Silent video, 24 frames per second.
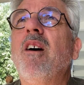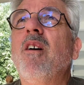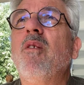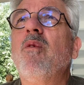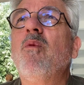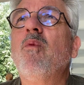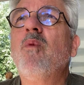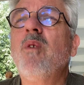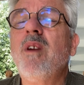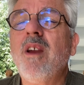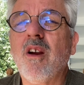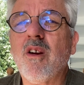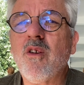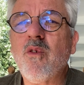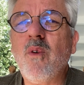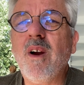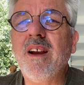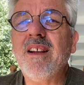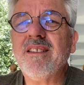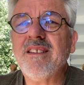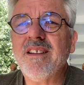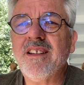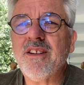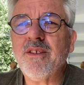we are
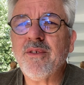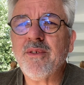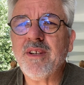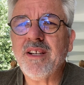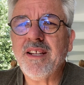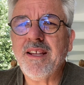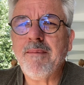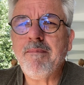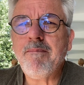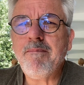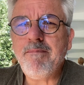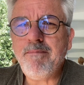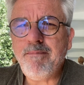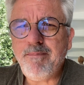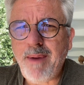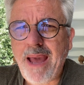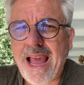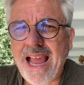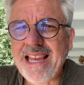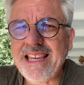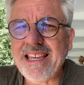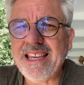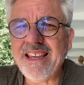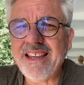quite literally
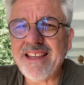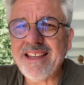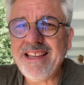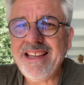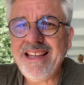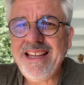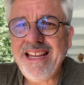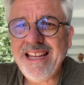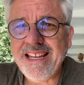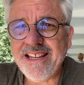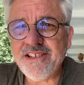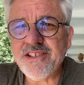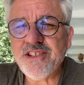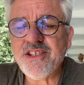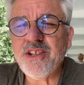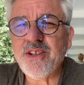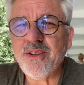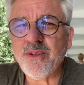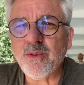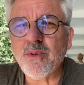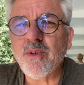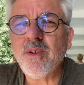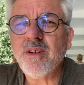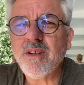backing
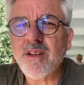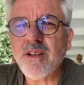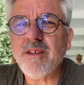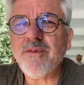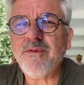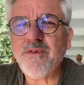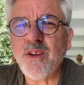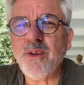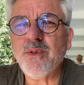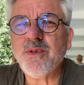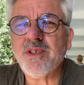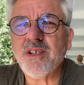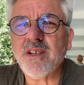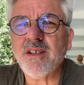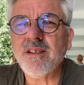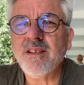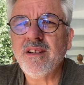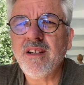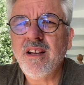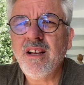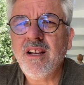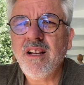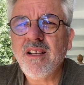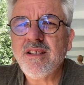into the future.
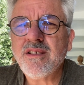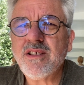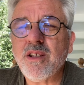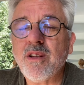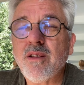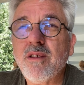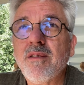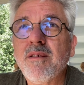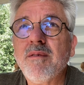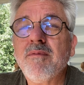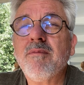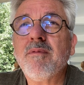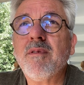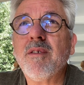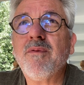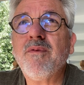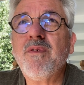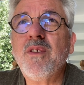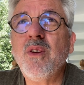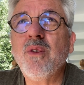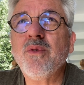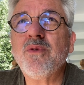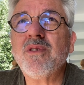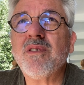So the
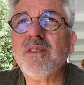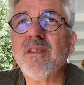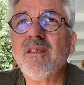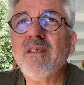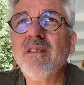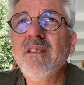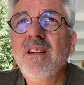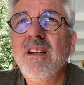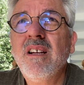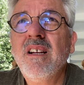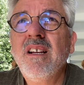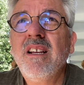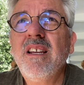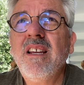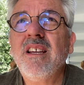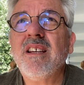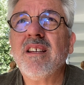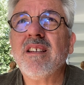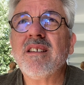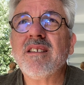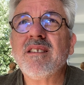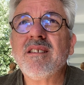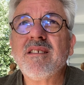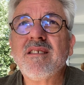future
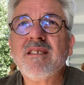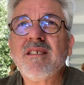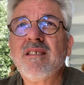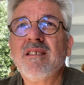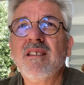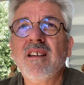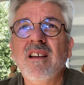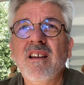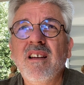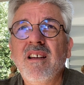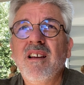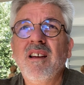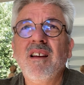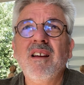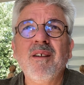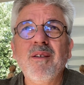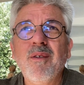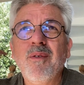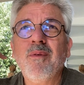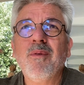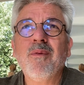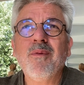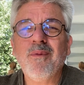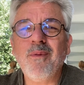is
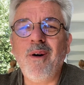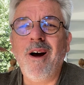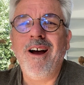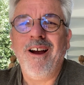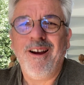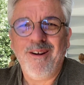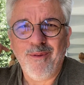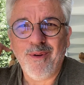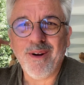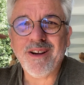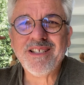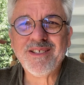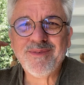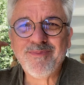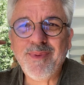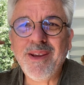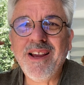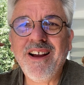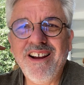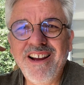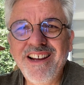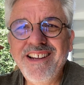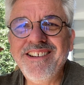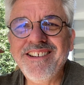what is
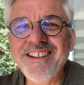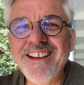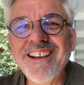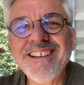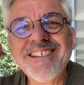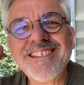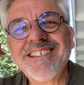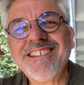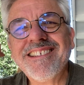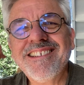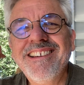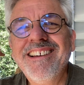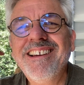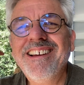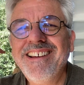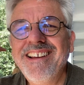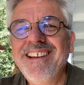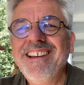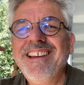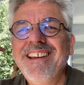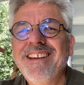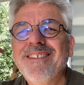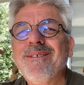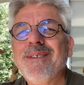behind us.
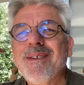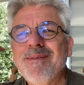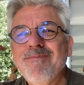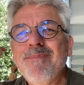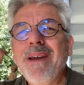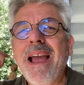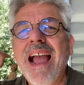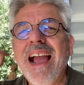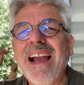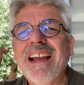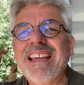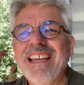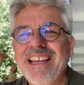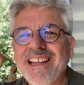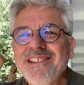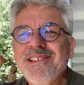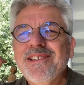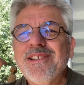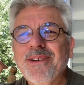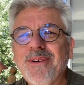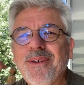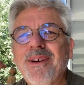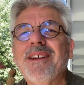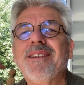We back
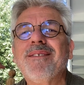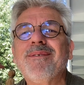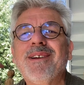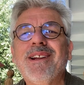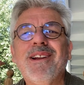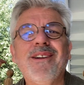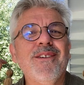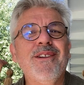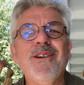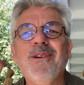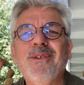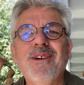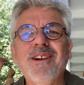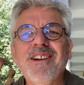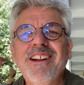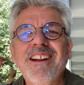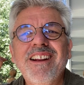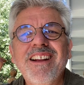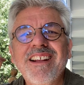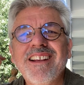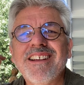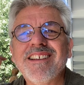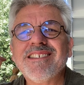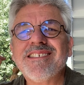into it. We don't know what
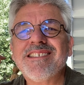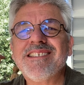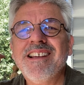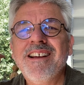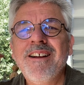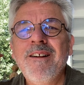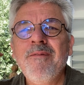it is.